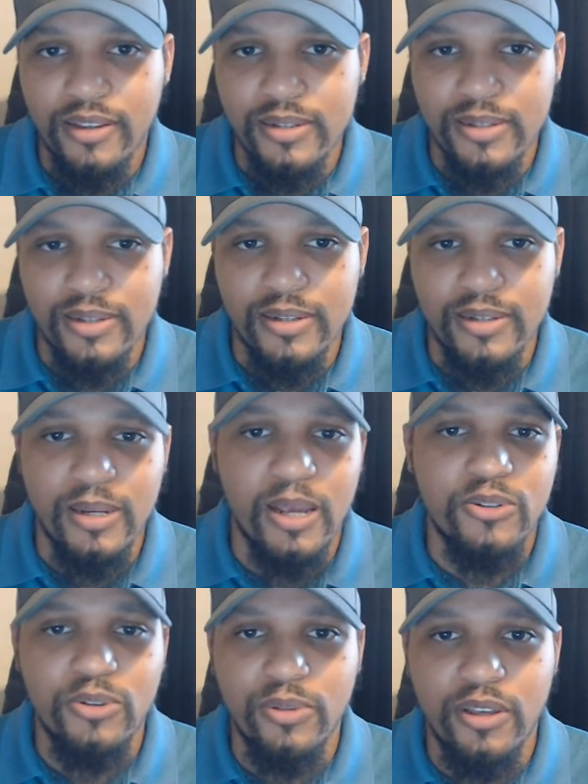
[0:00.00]
It's not
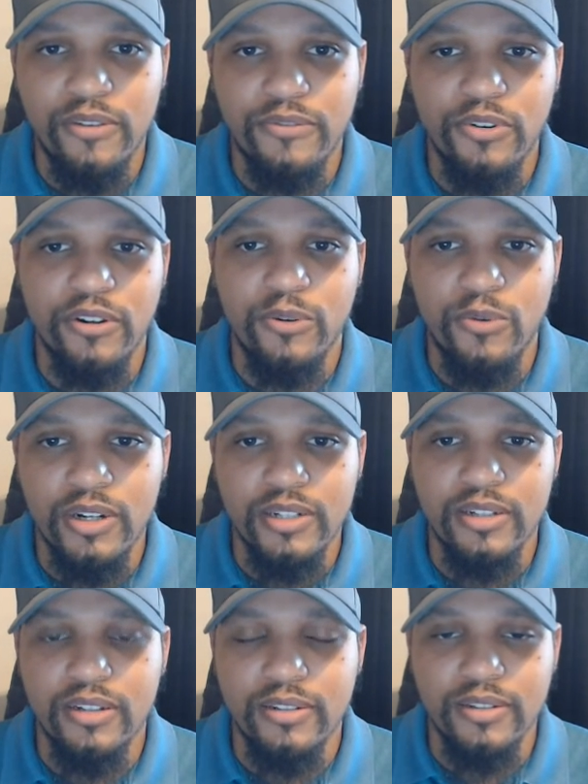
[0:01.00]
too late for anyone
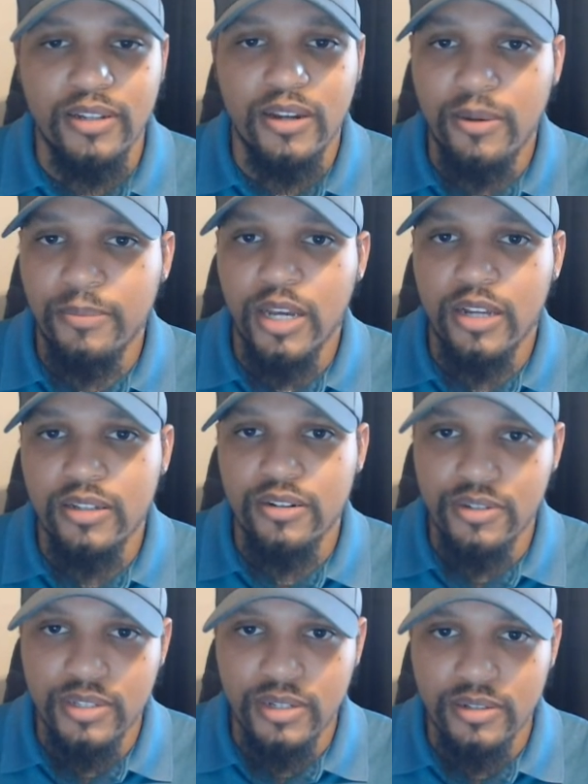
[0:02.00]
to come back to their
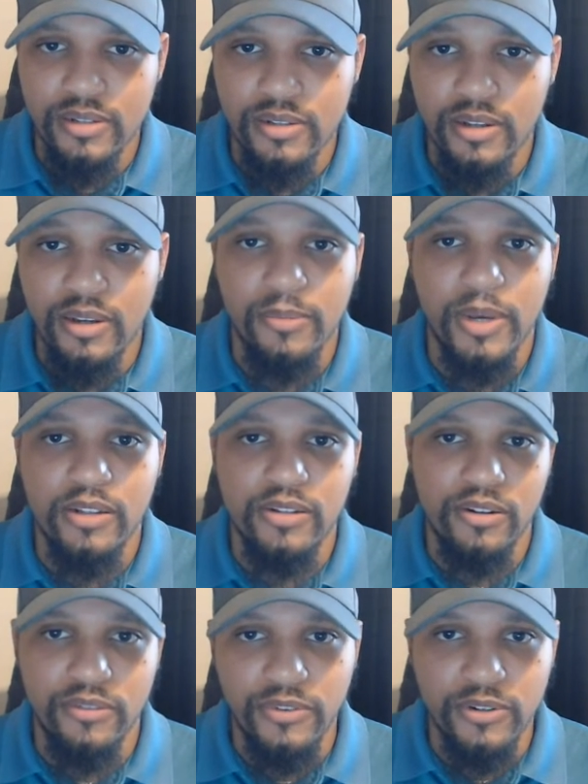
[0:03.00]
senses, to come back to
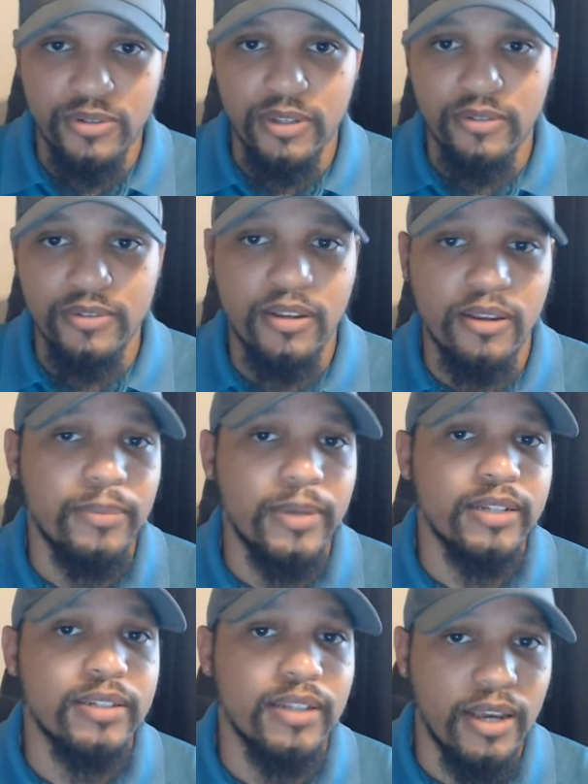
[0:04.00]
their first love, to come back
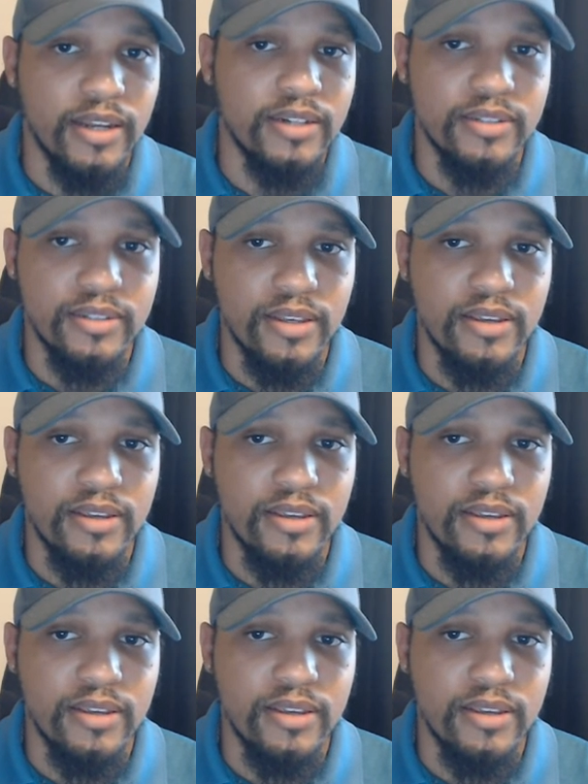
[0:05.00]
to God and say,